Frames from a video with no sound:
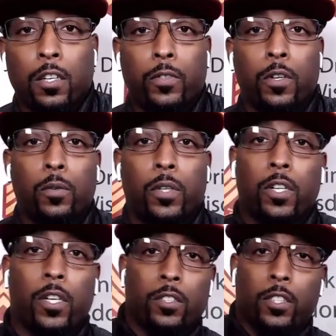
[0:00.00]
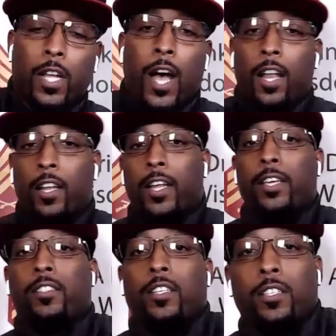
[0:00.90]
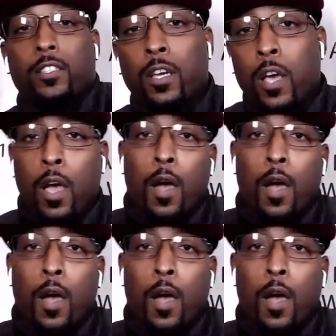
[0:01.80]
You know what it is. It's the holiday season.